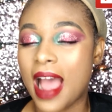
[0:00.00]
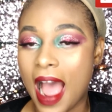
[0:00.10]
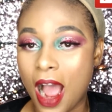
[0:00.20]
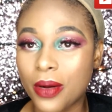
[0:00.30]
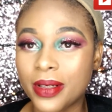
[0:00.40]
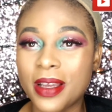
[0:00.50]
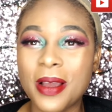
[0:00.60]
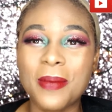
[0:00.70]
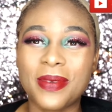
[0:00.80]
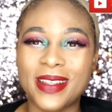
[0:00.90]
out,
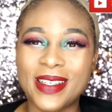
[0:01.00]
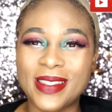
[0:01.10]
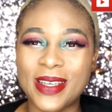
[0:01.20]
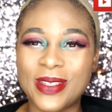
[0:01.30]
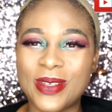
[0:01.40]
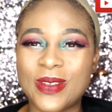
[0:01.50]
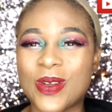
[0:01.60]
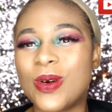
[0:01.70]
please stay tuned.